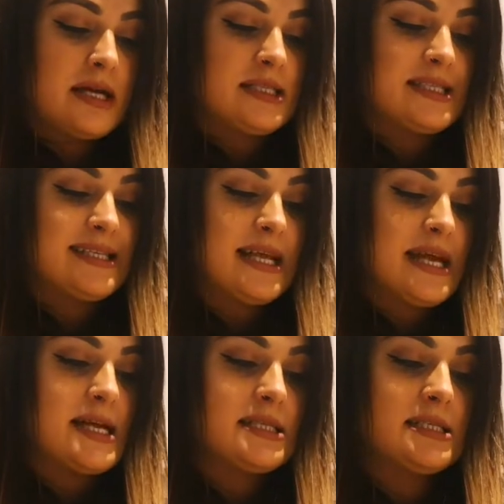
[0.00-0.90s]
That's
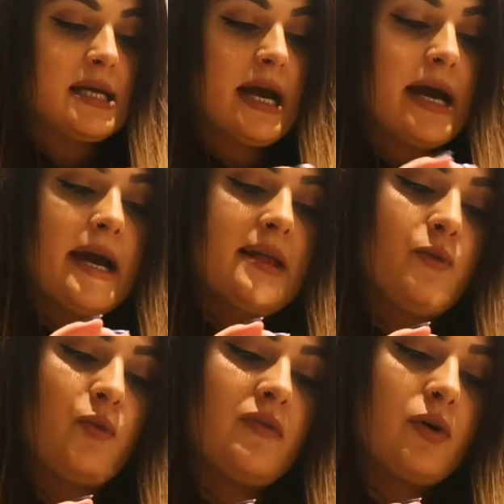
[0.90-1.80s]
this,
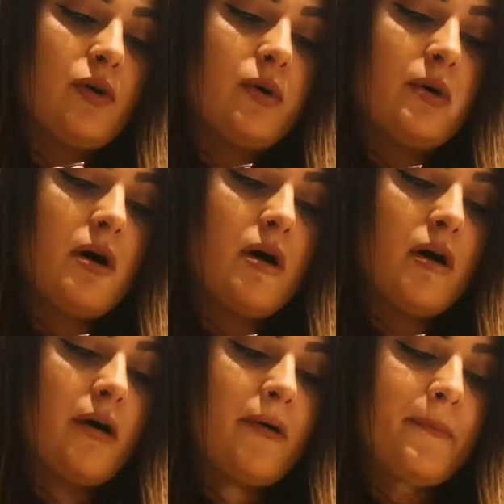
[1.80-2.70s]
and we've got
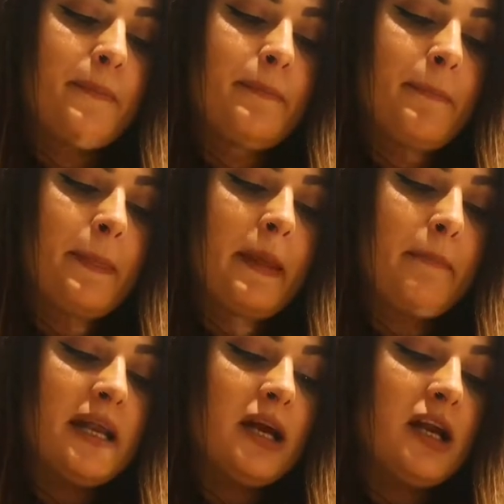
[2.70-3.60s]

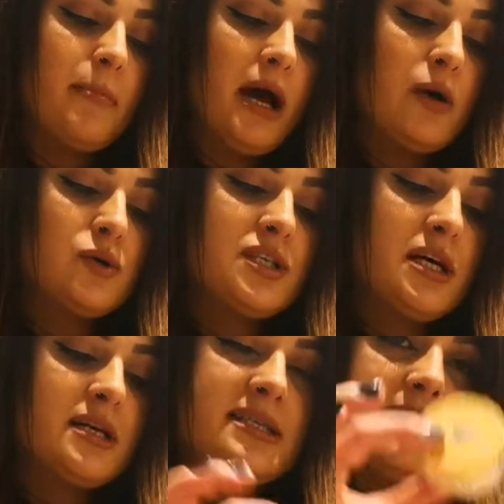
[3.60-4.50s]
banana powder,